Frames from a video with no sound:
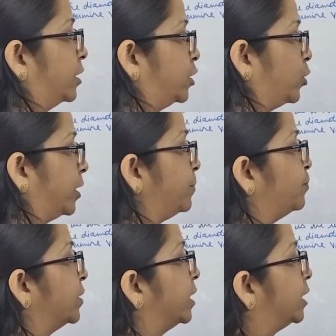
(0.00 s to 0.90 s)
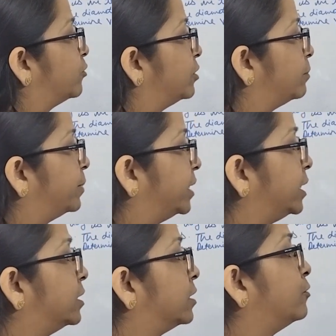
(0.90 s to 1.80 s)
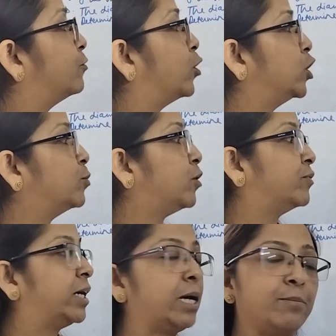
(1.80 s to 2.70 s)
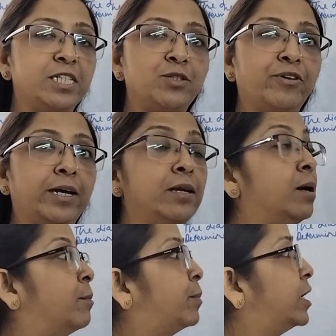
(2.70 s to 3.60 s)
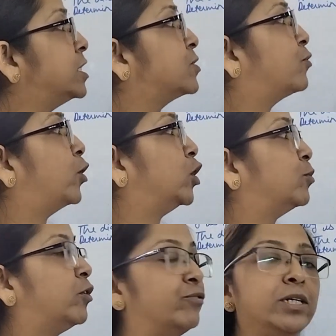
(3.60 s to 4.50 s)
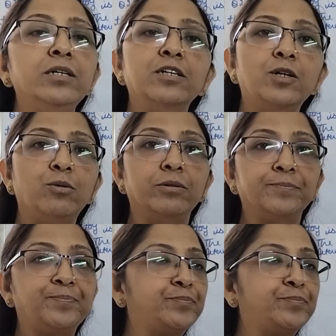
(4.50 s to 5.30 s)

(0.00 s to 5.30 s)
toy, it will be the volume of the hemisphere plus volume of the cone.